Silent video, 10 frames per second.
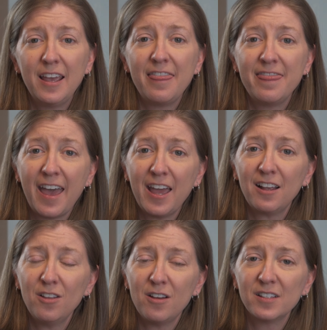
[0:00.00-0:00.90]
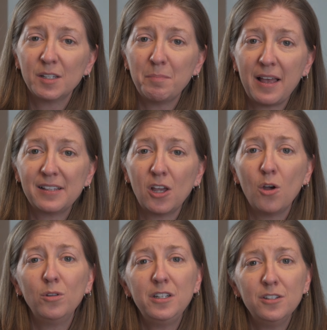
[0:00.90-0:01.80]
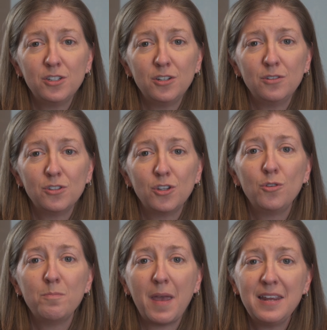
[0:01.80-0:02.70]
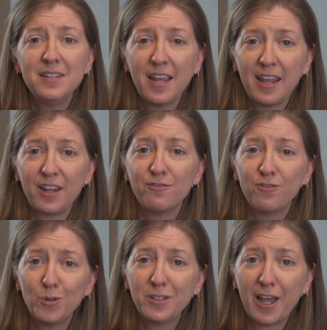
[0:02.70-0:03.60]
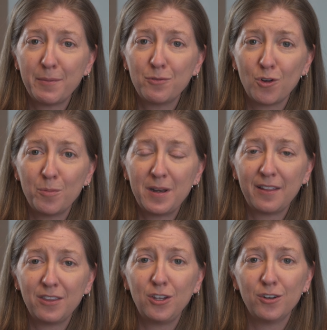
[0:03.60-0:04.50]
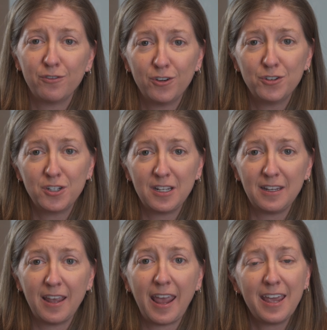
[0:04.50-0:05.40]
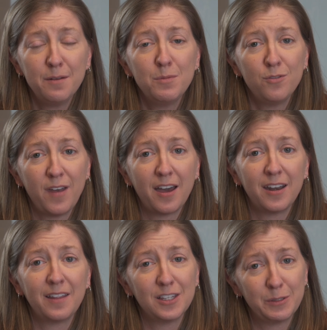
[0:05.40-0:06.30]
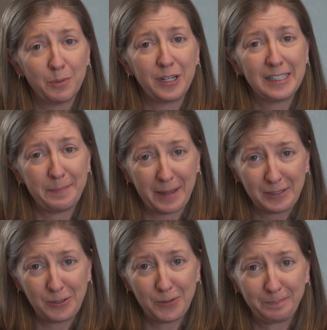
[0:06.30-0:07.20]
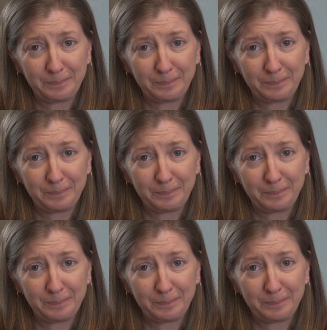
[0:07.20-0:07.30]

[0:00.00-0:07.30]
That clause applies only to students who maintain full-time enrollment at the university and move out at the spring semester.